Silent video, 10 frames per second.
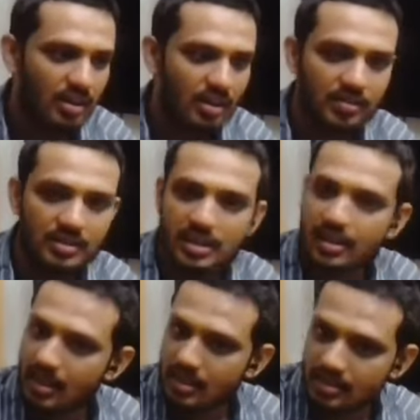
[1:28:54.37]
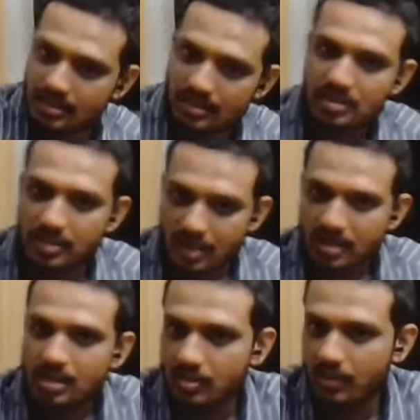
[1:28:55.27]
uh, which increases the
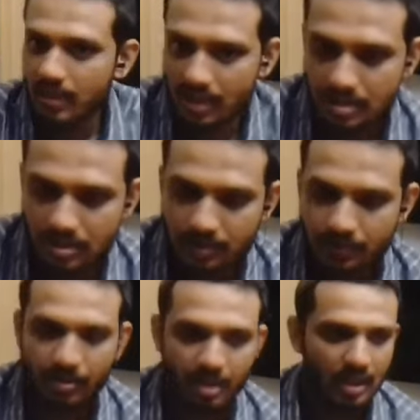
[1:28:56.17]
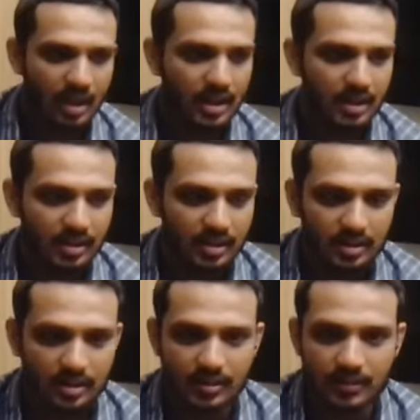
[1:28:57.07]
strength to weight ratio. And
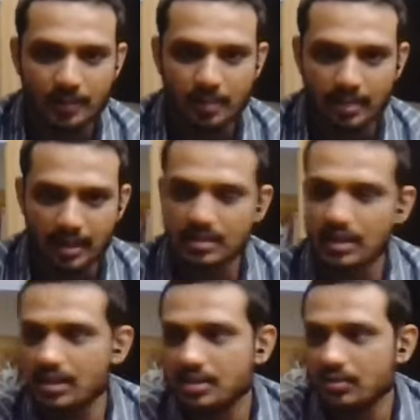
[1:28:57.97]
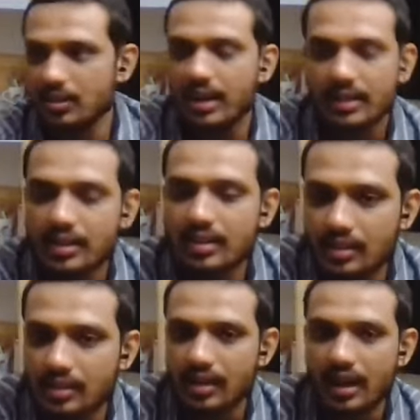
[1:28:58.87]
uh, that's the reason why I think
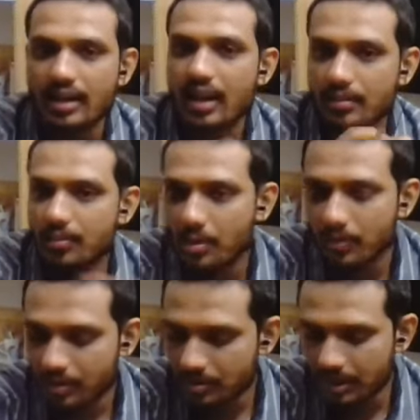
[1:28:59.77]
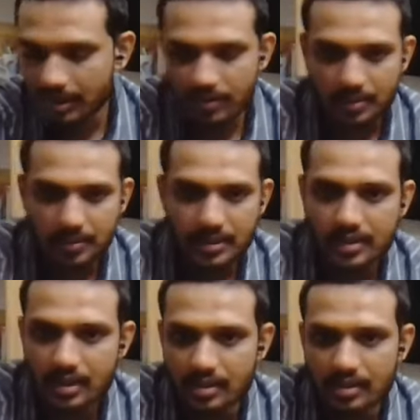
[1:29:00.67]
uh, and and moreover using
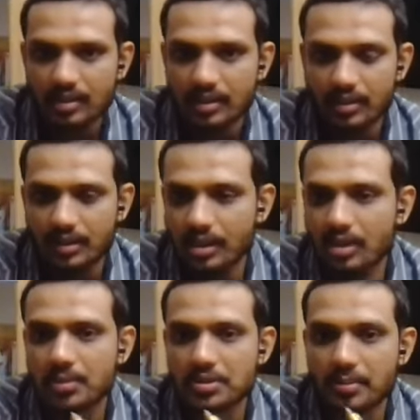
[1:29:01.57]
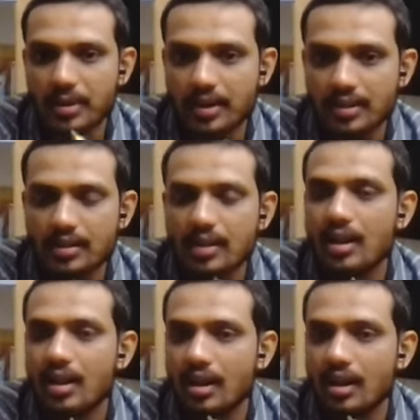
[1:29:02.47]
FRPs and you know other composite material